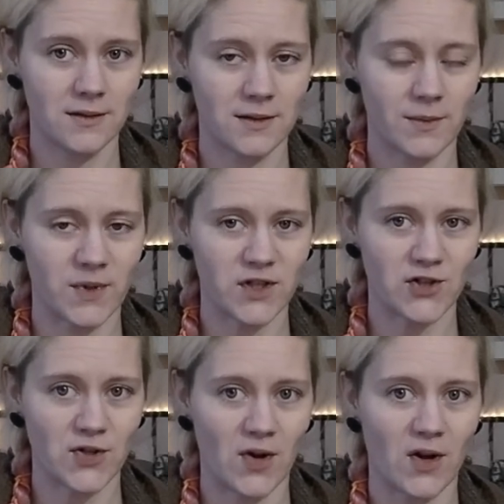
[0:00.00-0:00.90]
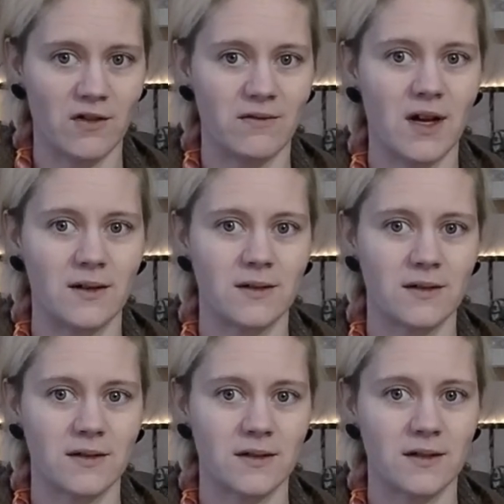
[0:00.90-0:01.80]
the picture of
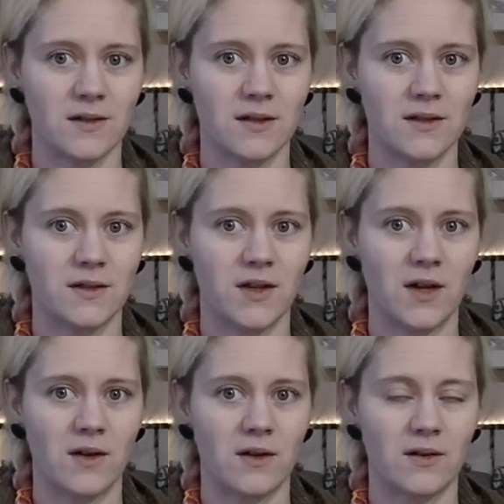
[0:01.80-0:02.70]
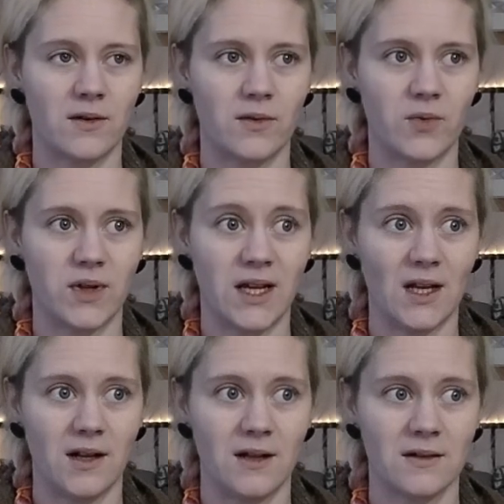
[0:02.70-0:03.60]
the
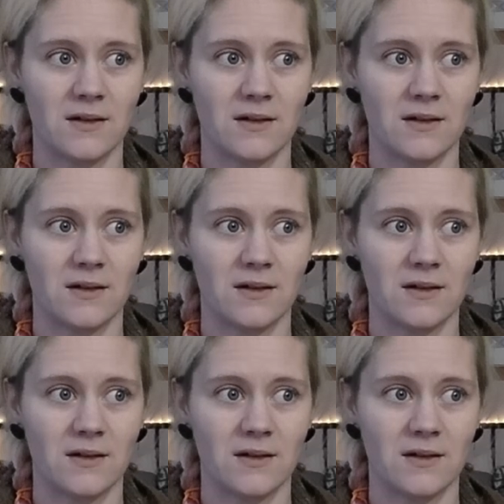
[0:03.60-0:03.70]
real